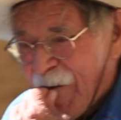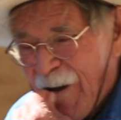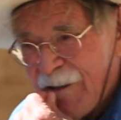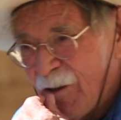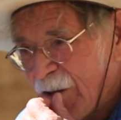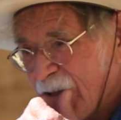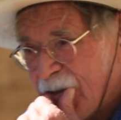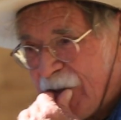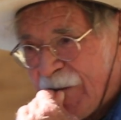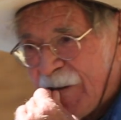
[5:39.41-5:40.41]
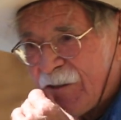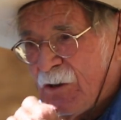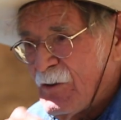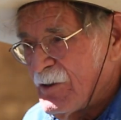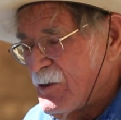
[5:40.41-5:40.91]
God, you look at these things
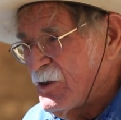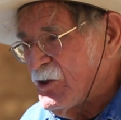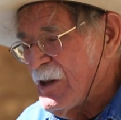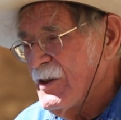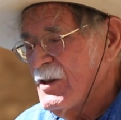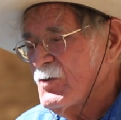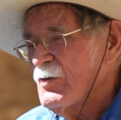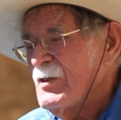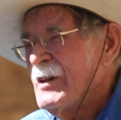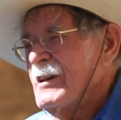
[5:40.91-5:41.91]
too, and you can see these.